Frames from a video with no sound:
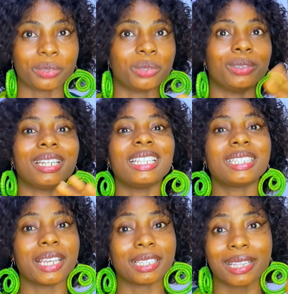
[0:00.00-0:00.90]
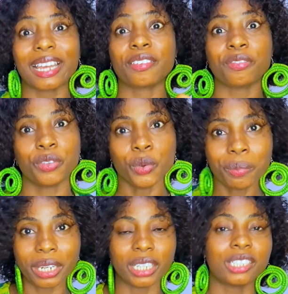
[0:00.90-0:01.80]
So that takes like few
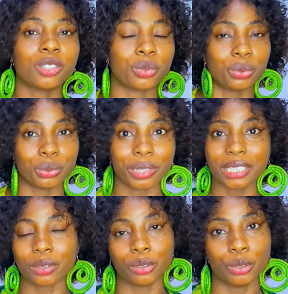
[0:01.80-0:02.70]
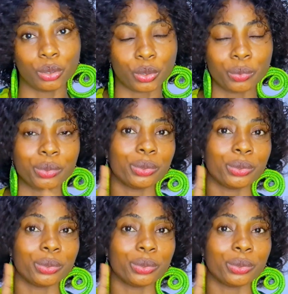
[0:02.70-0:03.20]
minutes to do that on YouTube.